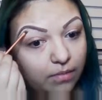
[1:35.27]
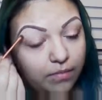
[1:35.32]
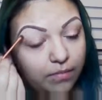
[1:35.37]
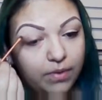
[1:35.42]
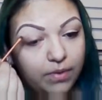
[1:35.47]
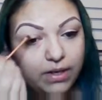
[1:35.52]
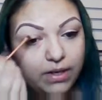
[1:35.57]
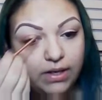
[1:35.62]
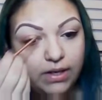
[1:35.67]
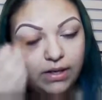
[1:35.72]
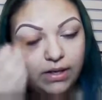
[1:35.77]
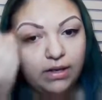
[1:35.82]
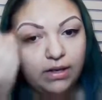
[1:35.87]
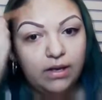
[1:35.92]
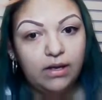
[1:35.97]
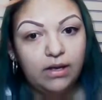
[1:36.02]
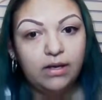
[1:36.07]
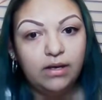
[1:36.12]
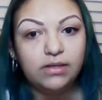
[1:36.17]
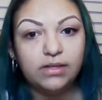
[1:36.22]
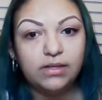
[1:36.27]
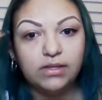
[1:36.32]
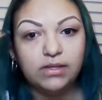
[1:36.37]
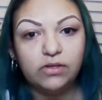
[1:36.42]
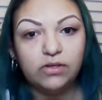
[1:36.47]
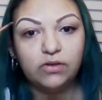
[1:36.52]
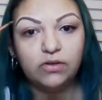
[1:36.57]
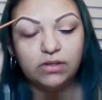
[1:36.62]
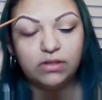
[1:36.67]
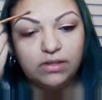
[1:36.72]
but
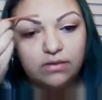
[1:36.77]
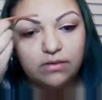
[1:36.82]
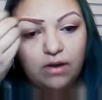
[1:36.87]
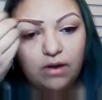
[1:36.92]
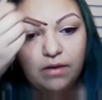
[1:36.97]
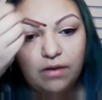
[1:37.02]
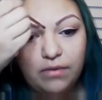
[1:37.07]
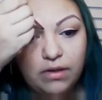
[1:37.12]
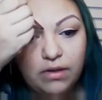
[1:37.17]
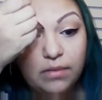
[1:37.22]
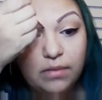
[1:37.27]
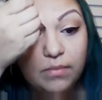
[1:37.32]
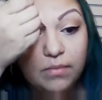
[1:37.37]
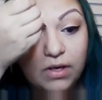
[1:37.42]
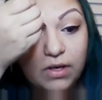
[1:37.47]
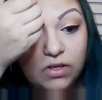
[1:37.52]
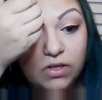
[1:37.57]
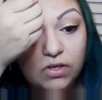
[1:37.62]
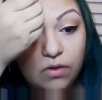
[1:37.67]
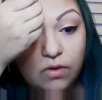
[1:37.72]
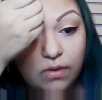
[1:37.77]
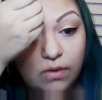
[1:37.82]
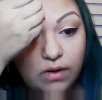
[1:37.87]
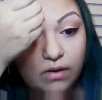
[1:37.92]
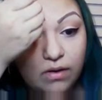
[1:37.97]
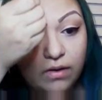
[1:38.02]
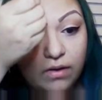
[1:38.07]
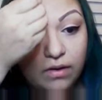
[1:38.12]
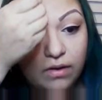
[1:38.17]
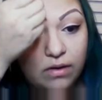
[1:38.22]
since there's not really much
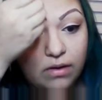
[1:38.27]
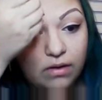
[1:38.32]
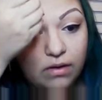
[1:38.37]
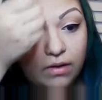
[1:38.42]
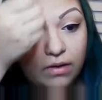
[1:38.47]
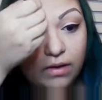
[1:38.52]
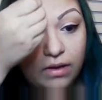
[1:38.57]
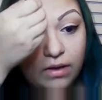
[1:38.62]
going on